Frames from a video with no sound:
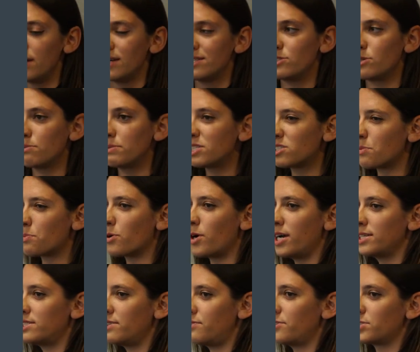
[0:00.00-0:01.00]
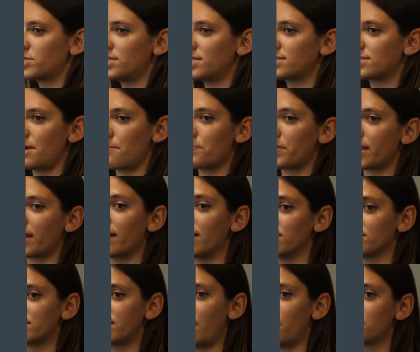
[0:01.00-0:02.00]
don't be surprised if you see something
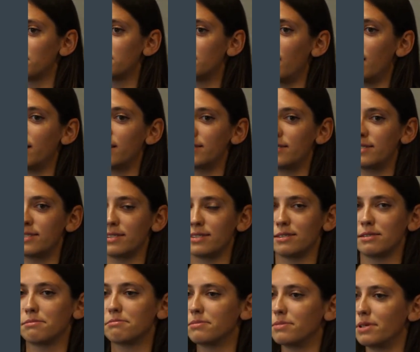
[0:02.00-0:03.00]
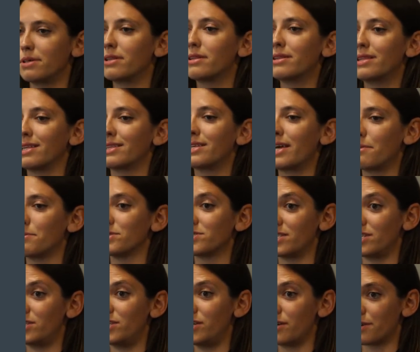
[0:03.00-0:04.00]
else outside the tables
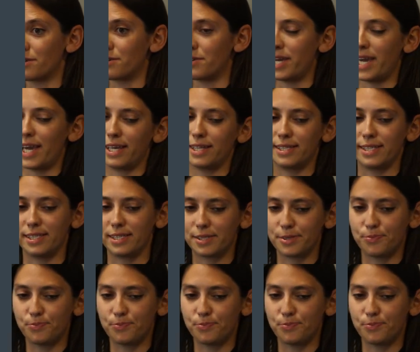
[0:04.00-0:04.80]
that you created.